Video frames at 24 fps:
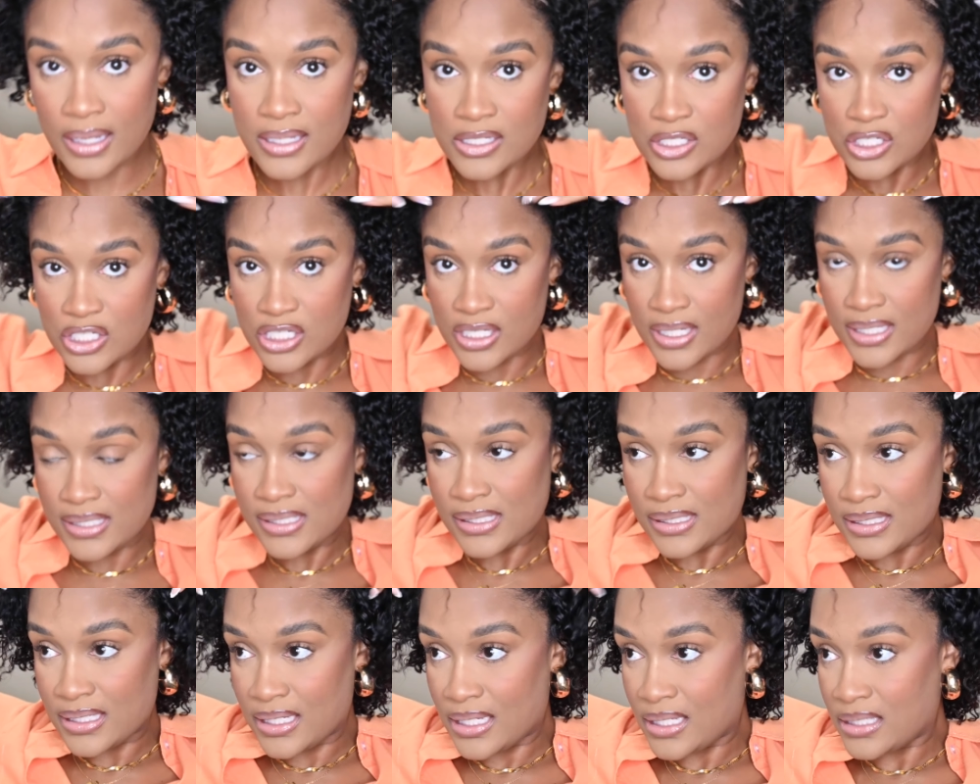
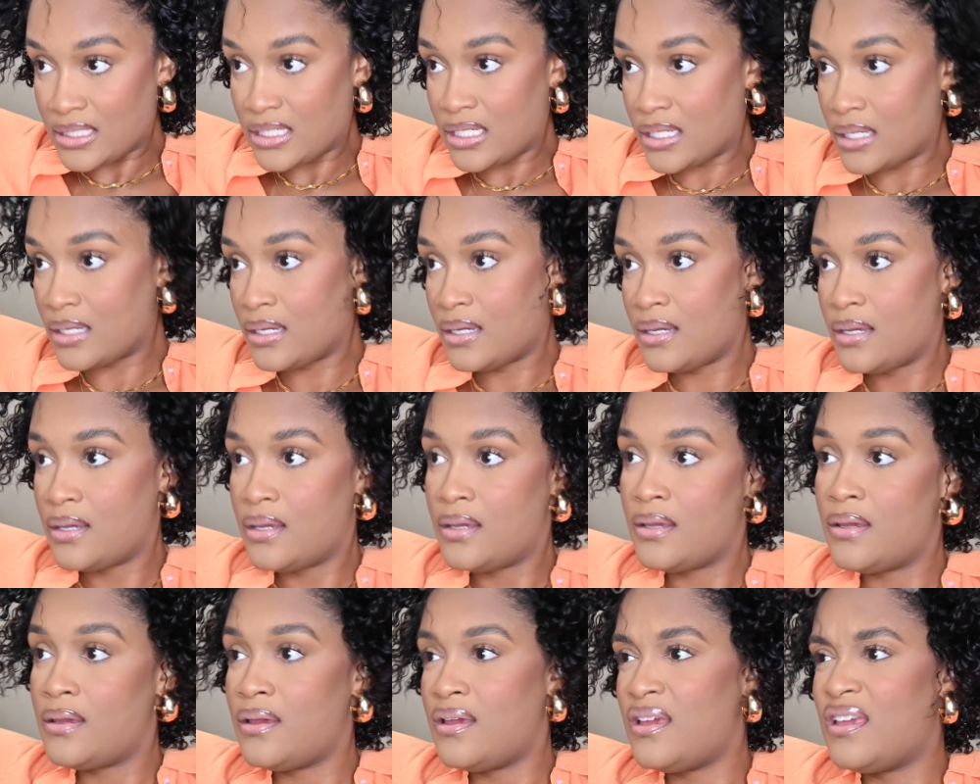adjust it
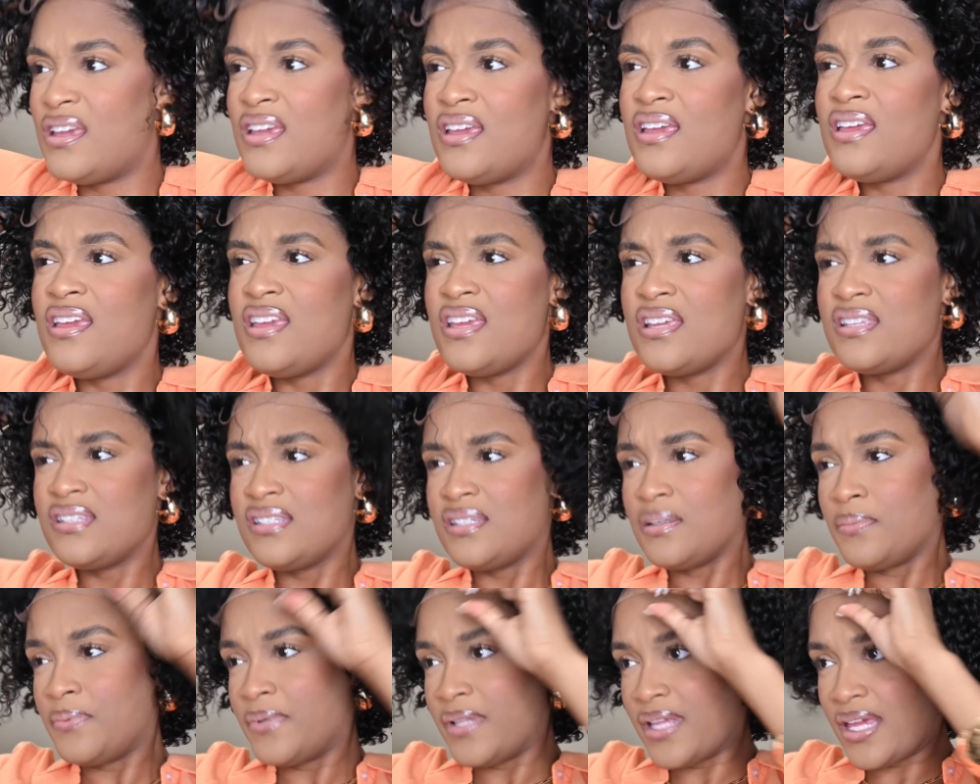
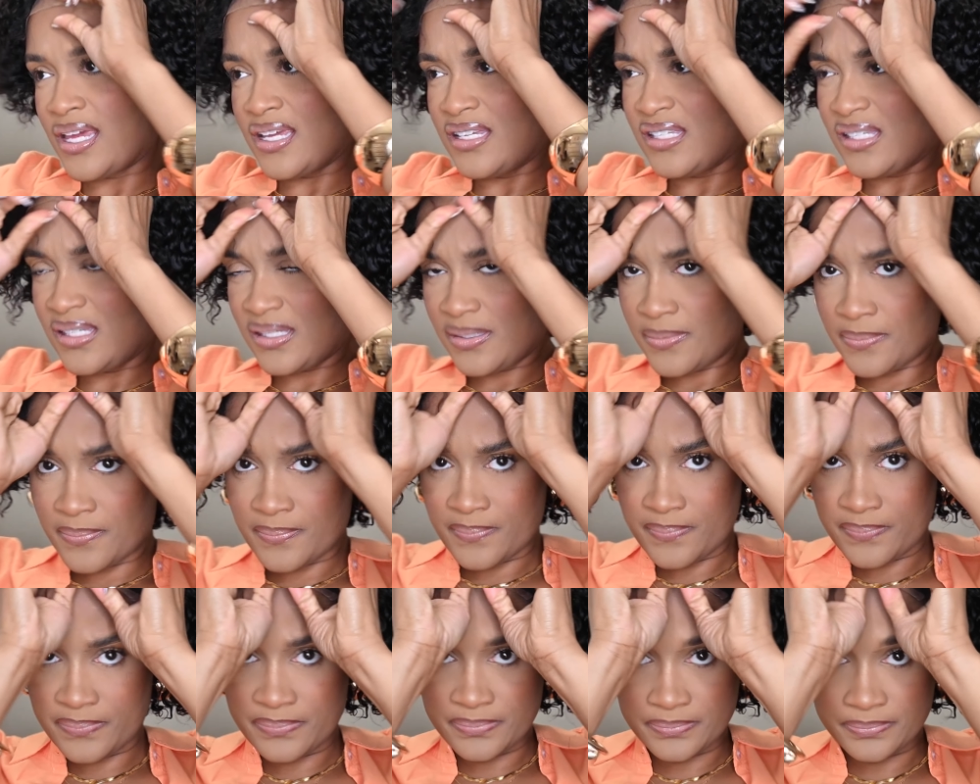into place.
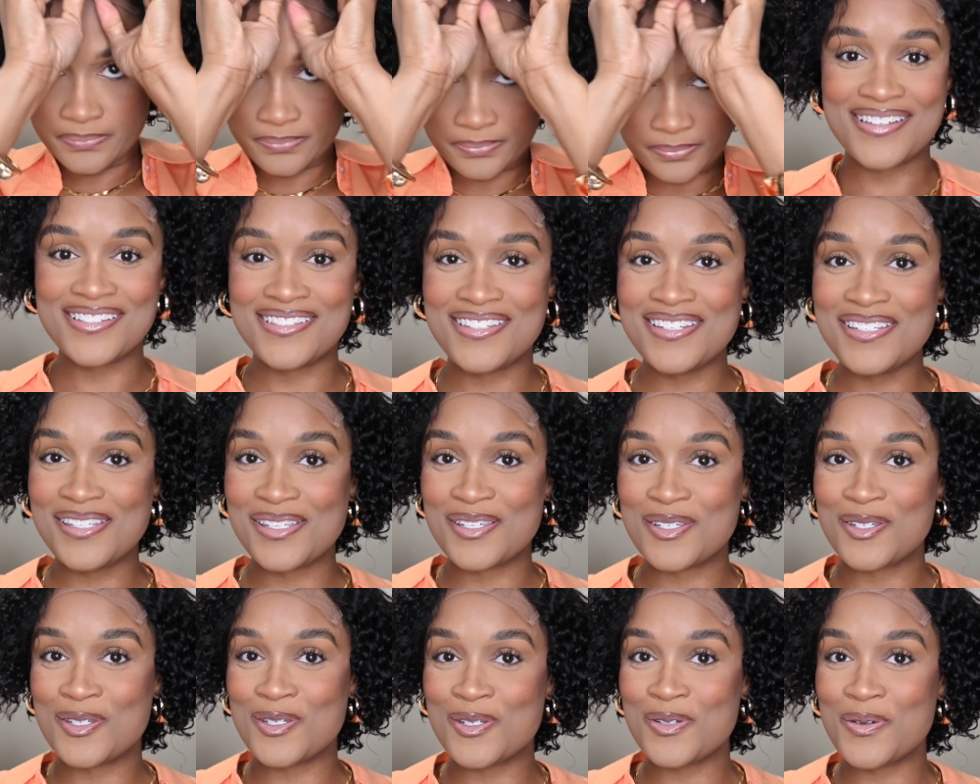Gosh, this
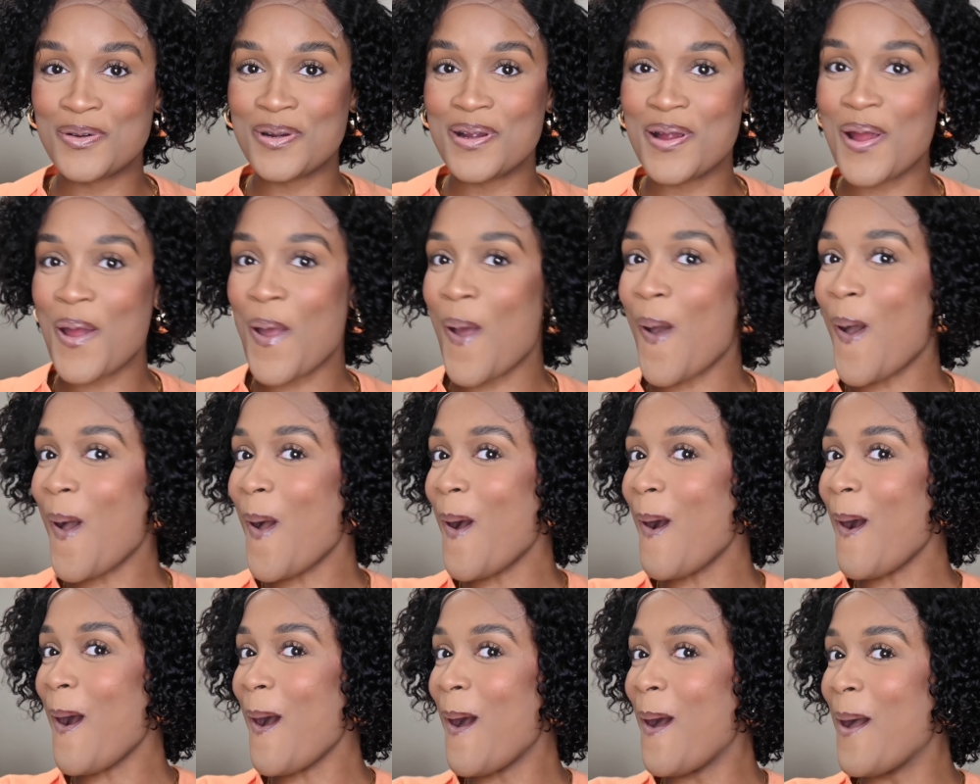is short.
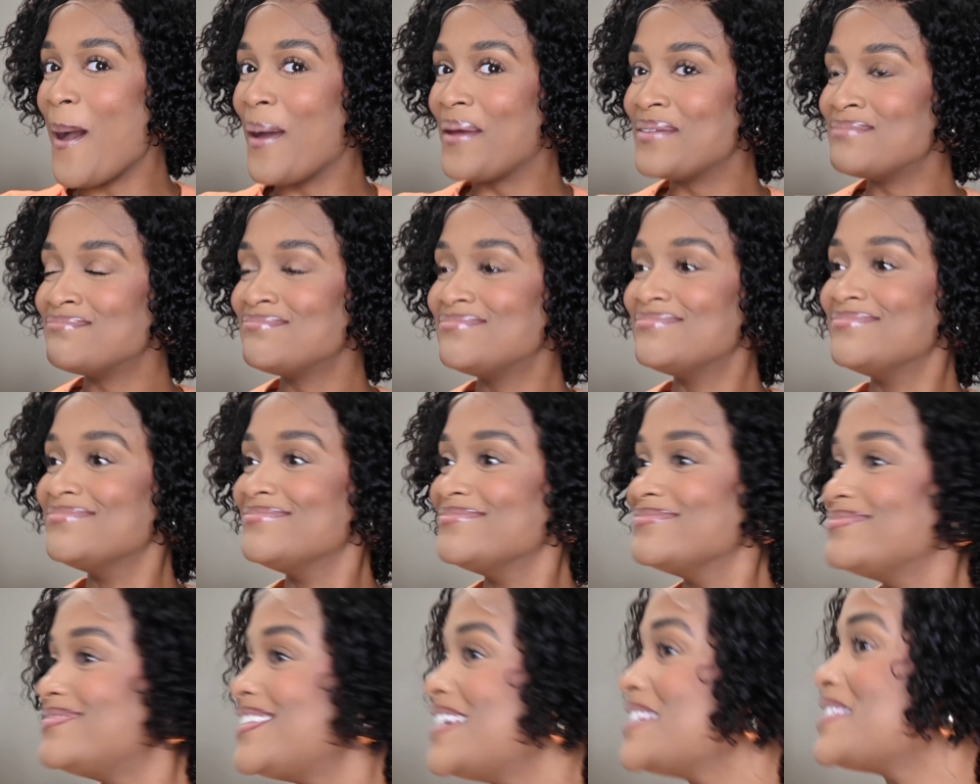Oh,
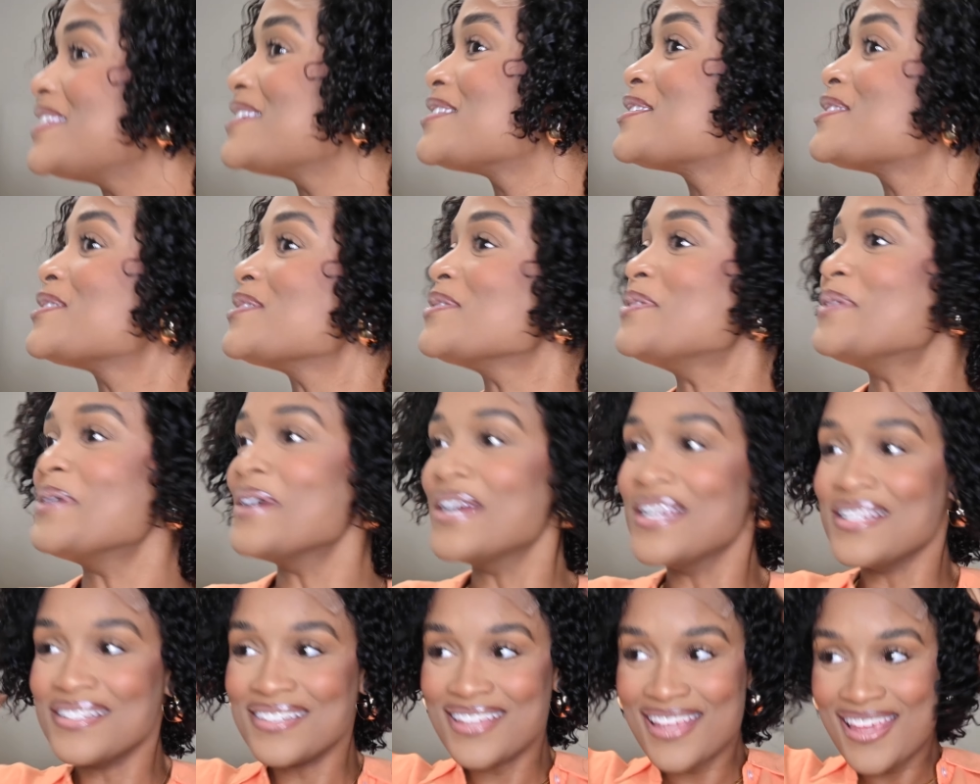this is
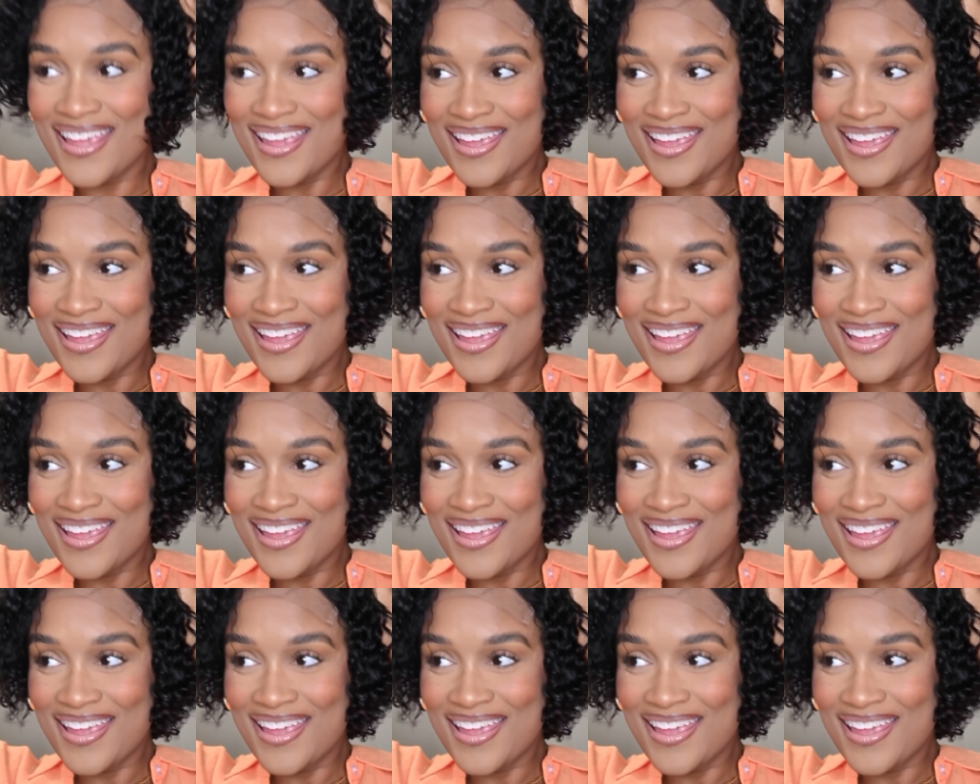short.